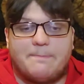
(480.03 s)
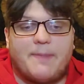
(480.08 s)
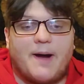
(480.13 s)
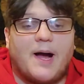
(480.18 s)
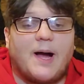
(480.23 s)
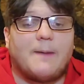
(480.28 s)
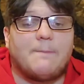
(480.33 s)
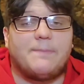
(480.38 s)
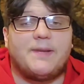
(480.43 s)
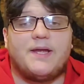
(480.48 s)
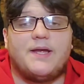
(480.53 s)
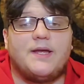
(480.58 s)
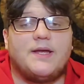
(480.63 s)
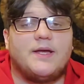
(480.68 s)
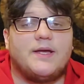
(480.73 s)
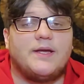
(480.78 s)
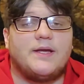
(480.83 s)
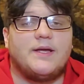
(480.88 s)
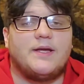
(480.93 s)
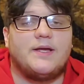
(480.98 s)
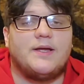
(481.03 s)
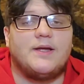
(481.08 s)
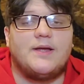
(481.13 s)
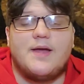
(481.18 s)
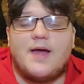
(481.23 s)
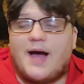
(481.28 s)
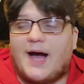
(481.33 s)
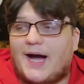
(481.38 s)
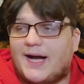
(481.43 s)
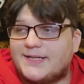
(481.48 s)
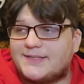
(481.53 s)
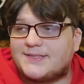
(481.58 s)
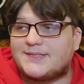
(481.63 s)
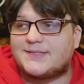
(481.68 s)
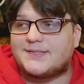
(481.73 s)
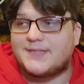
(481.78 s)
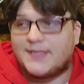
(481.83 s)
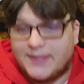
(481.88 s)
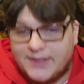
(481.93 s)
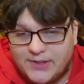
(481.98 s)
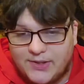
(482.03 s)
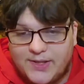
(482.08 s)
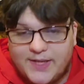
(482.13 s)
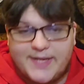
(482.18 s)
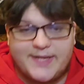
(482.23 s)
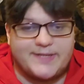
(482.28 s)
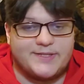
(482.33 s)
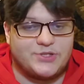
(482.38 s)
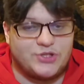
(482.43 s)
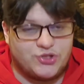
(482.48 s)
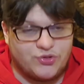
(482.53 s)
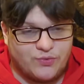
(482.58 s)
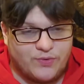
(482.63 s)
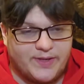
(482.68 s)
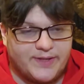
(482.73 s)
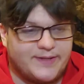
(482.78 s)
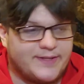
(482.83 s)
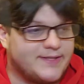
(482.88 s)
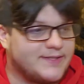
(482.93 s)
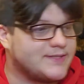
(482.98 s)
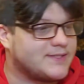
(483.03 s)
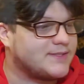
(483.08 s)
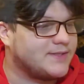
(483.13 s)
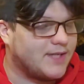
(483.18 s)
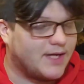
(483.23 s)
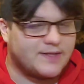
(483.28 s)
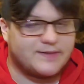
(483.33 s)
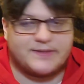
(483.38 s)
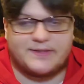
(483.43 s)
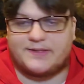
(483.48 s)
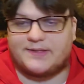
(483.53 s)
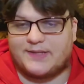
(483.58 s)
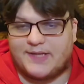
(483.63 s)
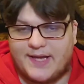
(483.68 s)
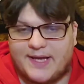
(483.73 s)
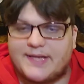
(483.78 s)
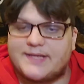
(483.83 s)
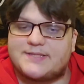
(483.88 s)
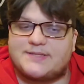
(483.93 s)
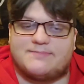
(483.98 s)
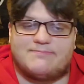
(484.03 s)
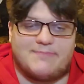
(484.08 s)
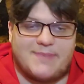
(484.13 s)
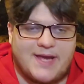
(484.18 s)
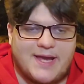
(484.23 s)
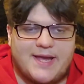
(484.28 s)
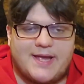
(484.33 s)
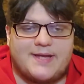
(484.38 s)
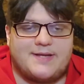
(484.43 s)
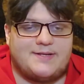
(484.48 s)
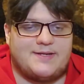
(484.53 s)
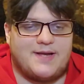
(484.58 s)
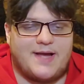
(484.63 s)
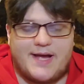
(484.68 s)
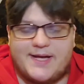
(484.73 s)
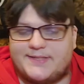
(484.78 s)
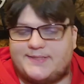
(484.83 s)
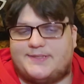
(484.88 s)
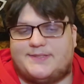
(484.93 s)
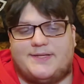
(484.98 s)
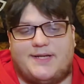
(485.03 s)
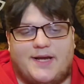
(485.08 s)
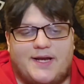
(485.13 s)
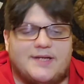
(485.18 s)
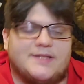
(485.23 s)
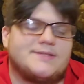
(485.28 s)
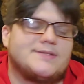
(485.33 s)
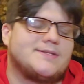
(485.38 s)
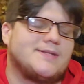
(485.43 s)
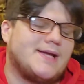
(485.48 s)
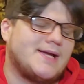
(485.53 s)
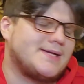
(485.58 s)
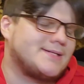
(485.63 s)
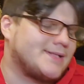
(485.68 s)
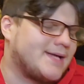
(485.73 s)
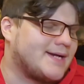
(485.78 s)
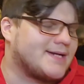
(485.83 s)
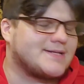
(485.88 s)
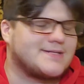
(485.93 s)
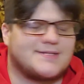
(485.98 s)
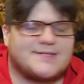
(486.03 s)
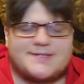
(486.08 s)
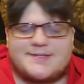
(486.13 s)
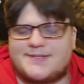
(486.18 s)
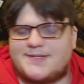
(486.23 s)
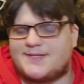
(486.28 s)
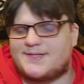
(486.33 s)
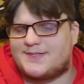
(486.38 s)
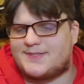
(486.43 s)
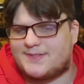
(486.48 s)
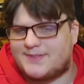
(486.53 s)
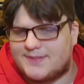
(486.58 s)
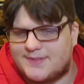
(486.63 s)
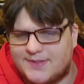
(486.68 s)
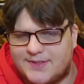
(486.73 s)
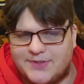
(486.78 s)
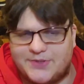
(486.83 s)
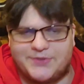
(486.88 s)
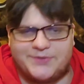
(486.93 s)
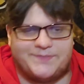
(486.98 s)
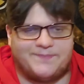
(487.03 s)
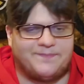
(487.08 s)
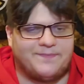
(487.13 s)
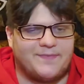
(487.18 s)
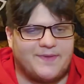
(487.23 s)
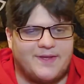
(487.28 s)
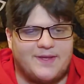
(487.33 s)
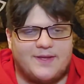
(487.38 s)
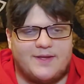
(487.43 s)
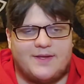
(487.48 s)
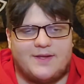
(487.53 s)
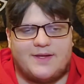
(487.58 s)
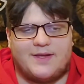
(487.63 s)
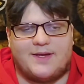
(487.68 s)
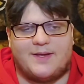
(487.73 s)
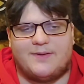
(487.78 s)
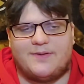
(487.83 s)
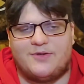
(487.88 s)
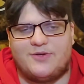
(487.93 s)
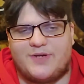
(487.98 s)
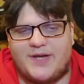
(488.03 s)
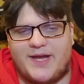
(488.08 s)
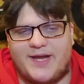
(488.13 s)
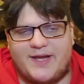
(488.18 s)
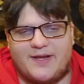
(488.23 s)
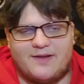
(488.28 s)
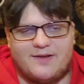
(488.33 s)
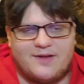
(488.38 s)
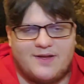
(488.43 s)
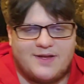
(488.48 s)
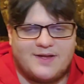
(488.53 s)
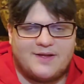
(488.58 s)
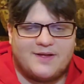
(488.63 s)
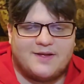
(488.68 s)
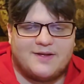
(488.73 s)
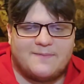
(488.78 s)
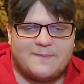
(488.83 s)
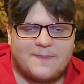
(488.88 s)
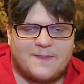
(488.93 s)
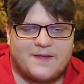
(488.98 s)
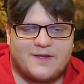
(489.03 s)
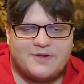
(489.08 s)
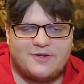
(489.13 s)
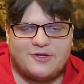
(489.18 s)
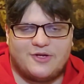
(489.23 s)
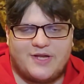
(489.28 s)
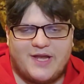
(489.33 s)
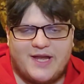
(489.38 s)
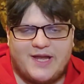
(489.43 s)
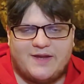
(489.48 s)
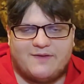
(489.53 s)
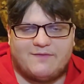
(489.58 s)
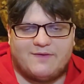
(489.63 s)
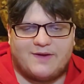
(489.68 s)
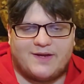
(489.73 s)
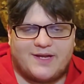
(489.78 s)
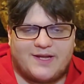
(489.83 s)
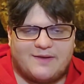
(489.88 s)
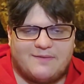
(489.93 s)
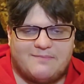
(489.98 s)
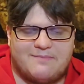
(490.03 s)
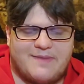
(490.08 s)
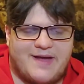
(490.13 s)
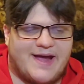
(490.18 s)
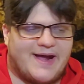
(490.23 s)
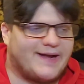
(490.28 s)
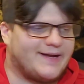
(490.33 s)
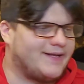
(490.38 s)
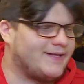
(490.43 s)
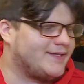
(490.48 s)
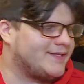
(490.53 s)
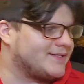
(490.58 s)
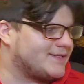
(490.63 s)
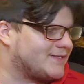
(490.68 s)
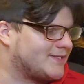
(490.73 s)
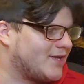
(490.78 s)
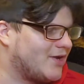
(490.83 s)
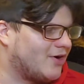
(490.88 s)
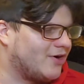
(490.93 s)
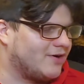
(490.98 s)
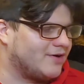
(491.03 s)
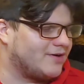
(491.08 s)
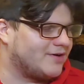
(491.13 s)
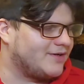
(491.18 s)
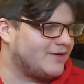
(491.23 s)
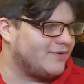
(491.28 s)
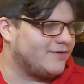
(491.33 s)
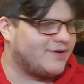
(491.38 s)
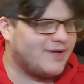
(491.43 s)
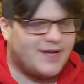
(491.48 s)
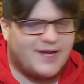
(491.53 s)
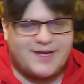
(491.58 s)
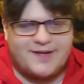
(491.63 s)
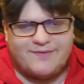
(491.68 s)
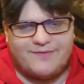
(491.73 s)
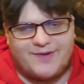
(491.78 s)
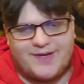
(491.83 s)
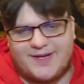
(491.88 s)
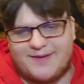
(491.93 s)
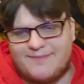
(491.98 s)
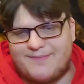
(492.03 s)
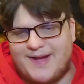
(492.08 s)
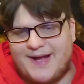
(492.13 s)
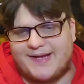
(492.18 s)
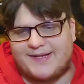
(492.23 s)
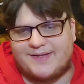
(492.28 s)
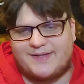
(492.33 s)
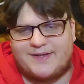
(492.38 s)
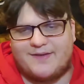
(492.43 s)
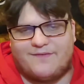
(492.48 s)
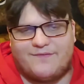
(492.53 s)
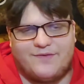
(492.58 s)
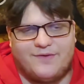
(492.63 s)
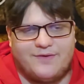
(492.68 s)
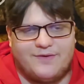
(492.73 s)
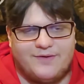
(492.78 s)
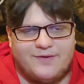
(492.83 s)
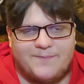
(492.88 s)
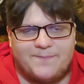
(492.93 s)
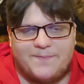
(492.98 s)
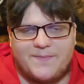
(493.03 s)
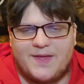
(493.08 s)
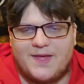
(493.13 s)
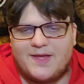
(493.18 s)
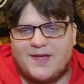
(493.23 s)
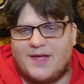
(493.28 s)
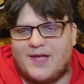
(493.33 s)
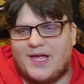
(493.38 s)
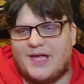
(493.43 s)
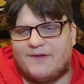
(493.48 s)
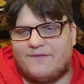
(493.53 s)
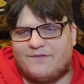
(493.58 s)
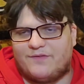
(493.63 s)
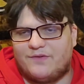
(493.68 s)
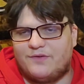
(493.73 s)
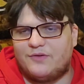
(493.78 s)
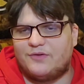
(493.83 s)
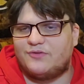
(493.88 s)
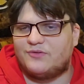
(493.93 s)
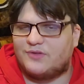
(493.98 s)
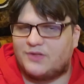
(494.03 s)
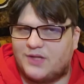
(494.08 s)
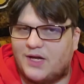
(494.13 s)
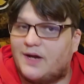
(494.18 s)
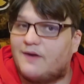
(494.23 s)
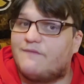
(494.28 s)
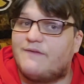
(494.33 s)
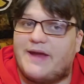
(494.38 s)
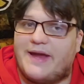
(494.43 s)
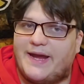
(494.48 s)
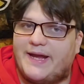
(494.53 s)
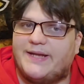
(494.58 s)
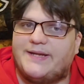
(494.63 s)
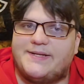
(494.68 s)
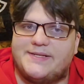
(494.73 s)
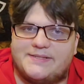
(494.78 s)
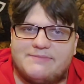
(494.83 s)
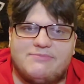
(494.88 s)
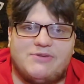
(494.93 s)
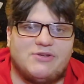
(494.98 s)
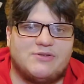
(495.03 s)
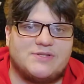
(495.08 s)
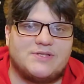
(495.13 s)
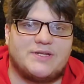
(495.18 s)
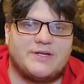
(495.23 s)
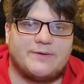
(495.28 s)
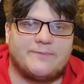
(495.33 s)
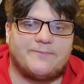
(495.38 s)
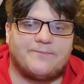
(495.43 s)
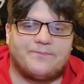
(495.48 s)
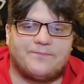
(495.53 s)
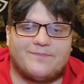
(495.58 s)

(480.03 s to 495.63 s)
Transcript: poppy, I still enjoy this nonetheless, man. I seriously, seriously, dude. And you can't you can't even get mad at this song. You can't even get mad at it. If you're if you love 80s music,